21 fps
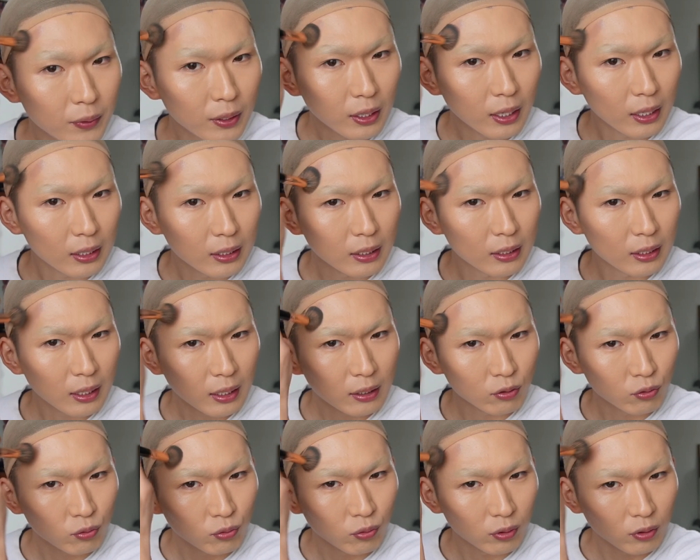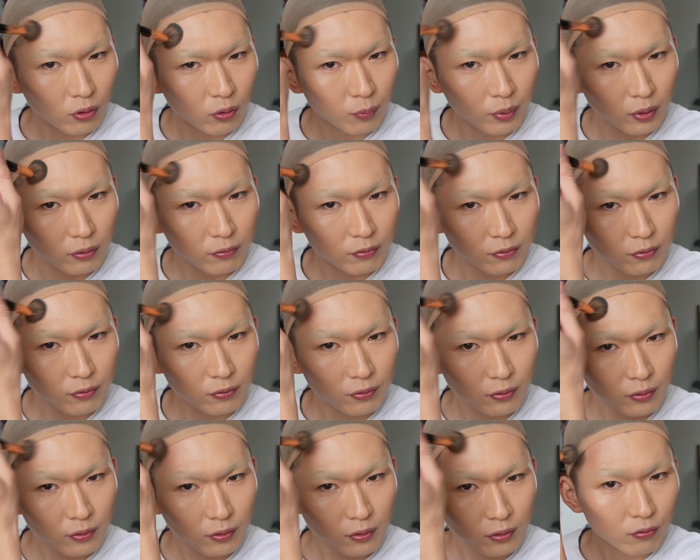And then I do a little bit of
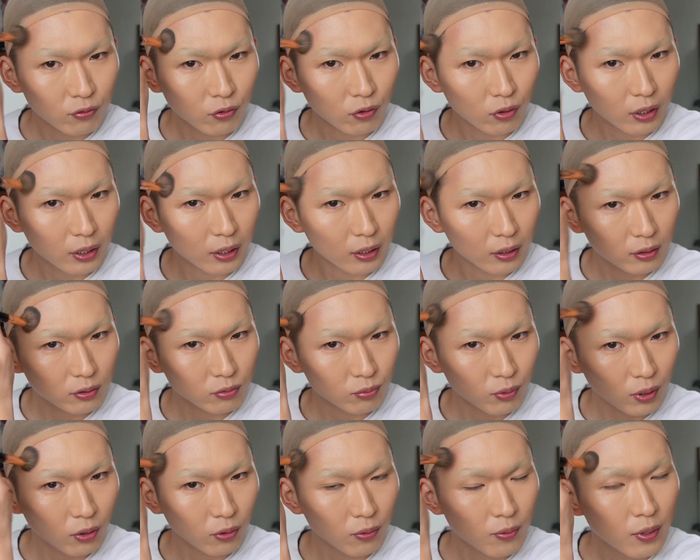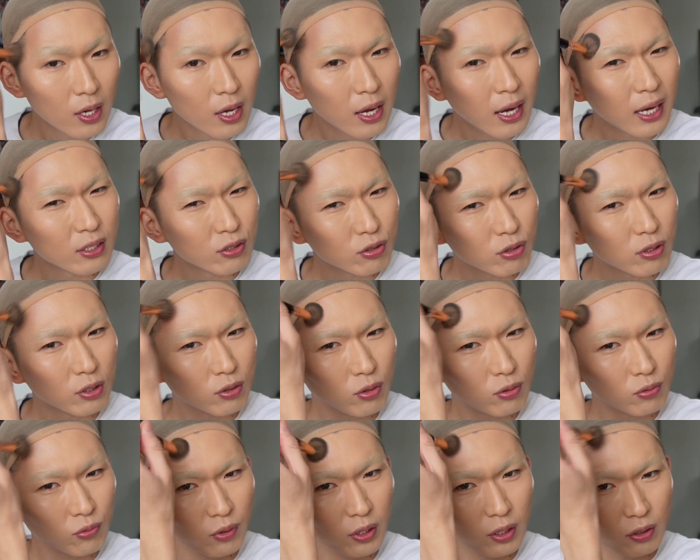forehead as well. I usually
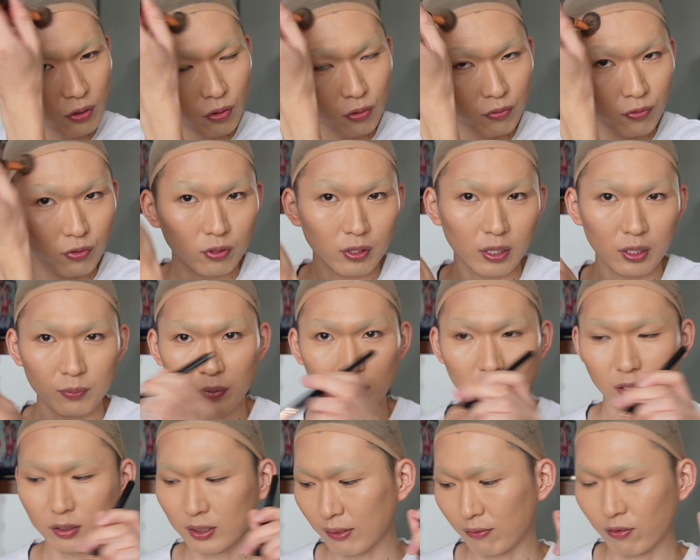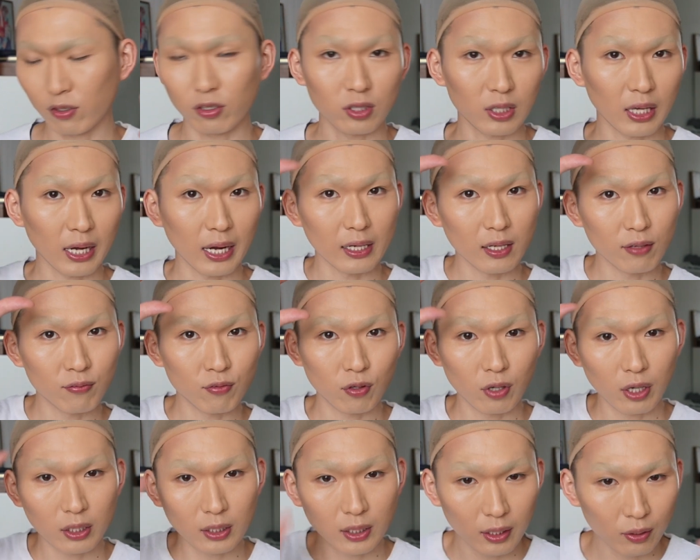don't really do forehead because I've got tiny
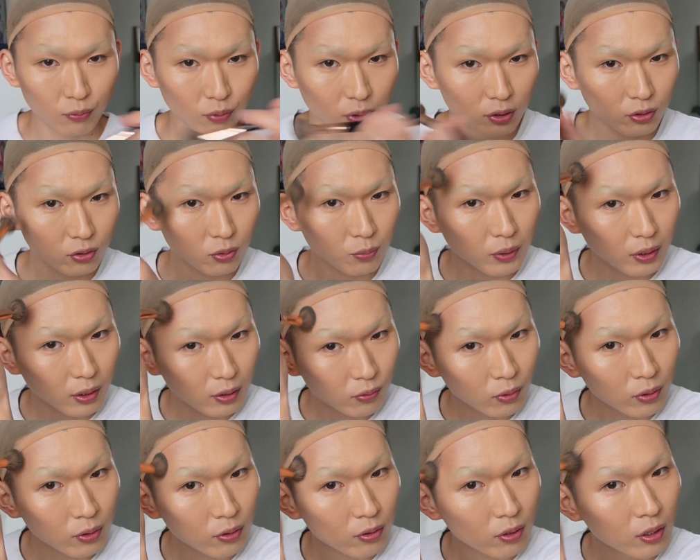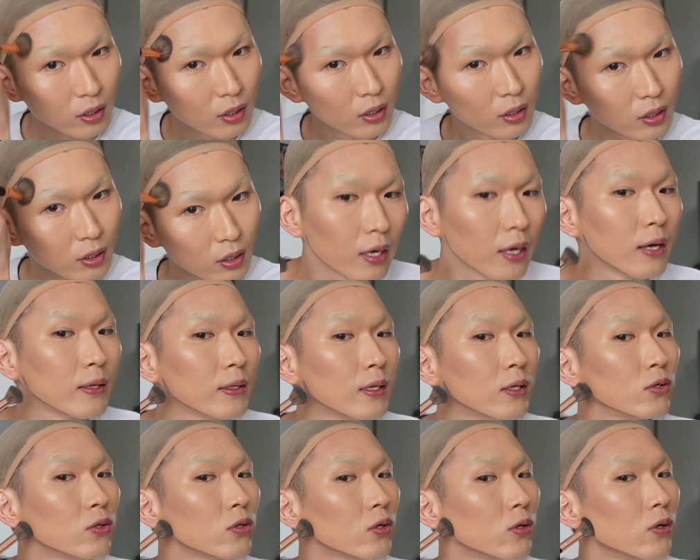forehead anyways to begin with. And
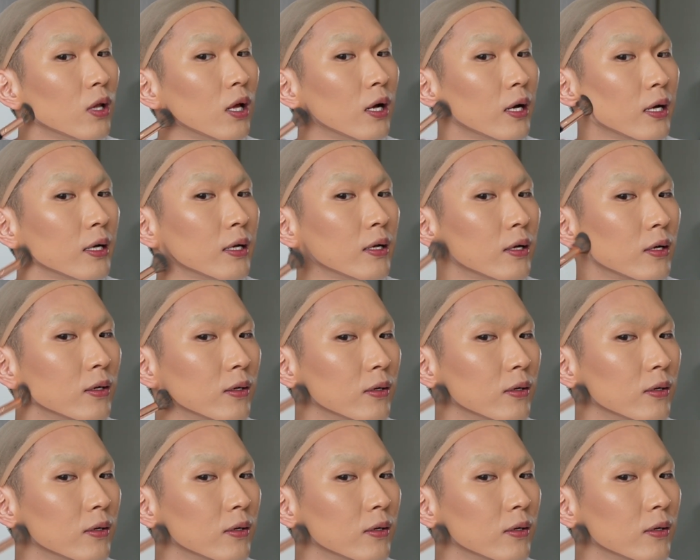then jawline.